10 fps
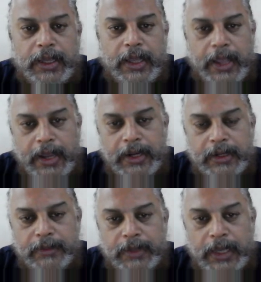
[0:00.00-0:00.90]
and
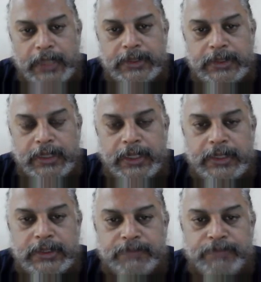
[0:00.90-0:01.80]
as it
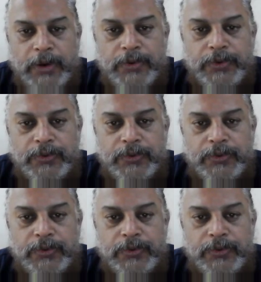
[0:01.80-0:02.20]
is bound to